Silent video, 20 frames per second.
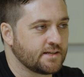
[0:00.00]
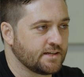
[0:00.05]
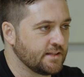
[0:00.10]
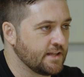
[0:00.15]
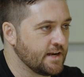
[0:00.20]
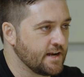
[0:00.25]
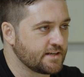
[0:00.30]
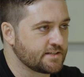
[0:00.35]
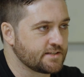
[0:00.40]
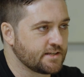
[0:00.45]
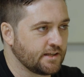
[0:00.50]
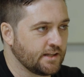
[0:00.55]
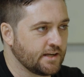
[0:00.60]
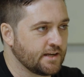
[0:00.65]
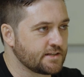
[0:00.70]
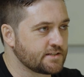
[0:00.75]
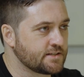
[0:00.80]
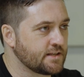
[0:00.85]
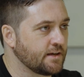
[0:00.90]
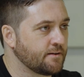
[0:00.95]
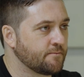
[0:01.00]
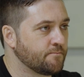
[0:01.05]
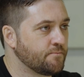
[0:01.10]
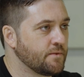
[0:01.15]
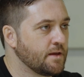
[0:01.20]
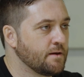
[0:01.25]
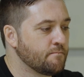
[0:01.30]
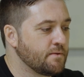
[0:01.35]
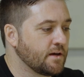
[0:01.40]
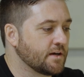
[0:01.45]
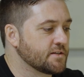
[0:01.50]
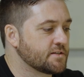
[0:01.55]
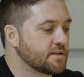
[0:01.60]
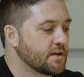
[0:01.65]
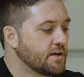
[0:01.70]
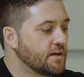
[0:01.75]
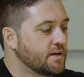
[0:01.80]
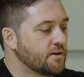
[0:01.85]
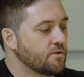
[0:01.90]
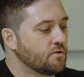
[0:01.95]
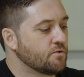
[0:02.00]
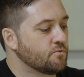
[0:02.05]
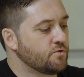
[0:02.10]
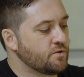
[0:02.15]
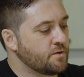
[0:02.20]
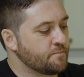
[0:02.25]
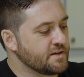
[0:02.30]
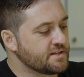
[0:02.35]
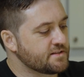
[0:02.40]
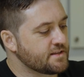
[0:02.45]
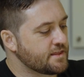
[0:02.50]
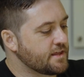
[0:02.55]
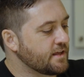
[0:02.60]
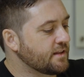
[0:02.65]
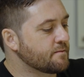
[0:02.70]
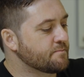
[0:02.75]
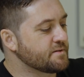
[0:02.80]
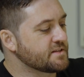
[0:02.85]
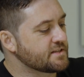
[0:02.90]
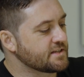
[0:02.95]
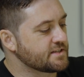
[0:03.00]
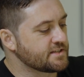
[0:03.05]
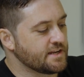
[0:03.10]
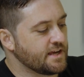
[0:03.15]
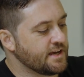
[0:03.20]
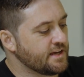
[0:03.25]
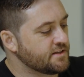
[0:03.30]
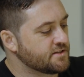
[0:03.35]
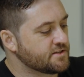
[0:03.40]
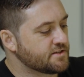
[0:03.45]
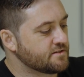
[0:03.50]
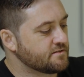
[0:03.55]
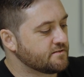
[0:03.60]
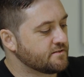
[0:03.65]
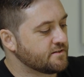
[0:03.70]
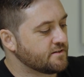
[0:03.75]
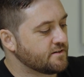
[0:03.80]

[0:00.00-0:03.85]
thing and the next thing and the next thing, because the thing the business needs